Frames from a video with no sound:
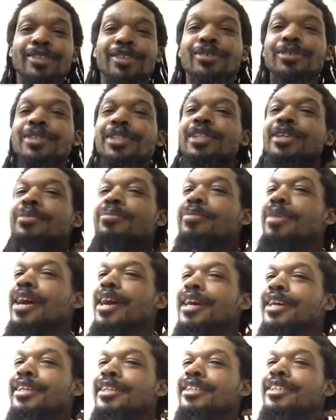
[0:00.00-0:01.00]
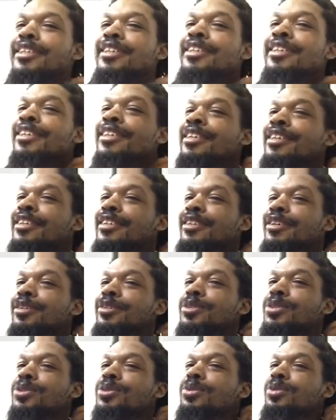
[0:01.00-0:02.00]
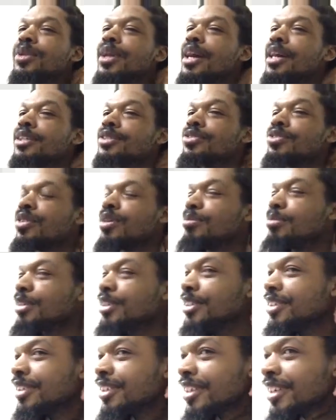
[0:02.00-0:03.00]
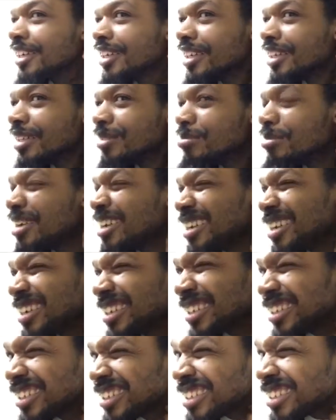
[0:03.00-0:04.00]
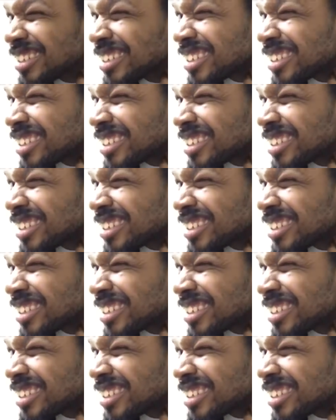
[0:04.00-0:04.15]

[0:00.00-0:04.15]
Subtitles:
So she combined those two locks for me, and it made